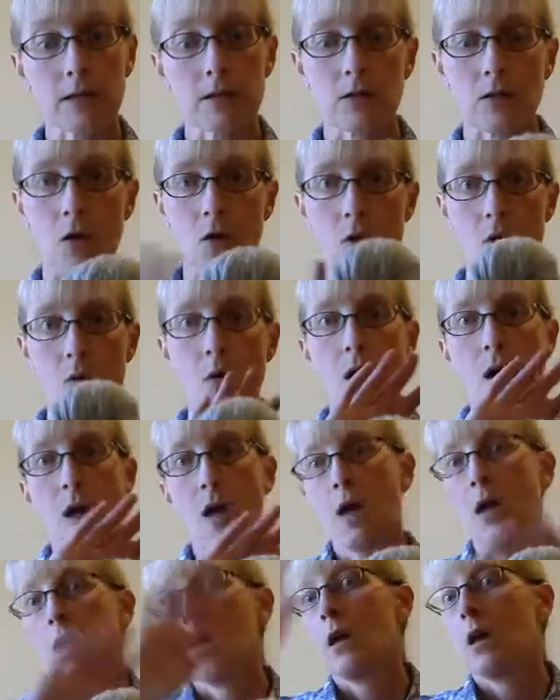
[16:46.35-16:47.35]
So
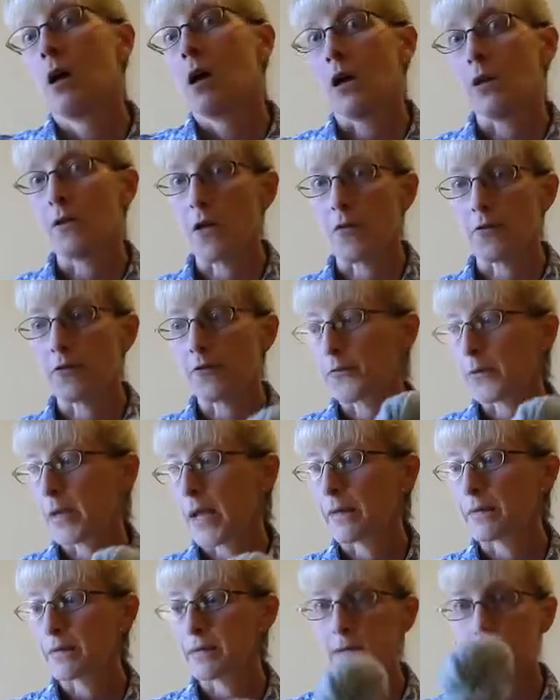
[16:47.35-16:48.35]
another 3
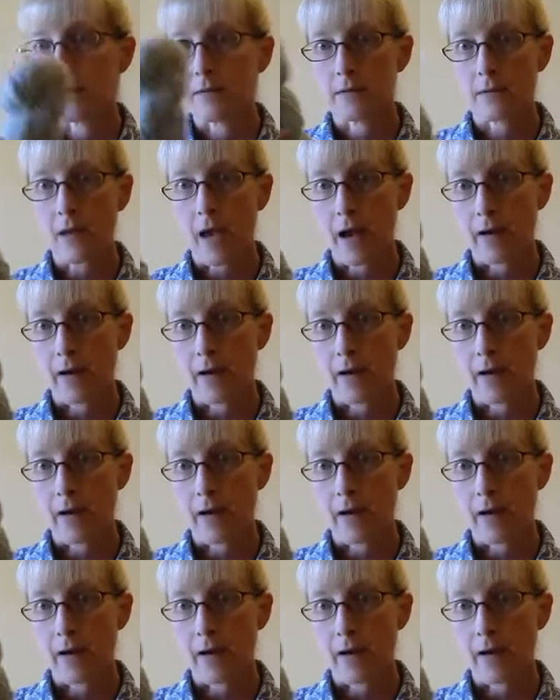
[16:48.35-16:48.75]
ounces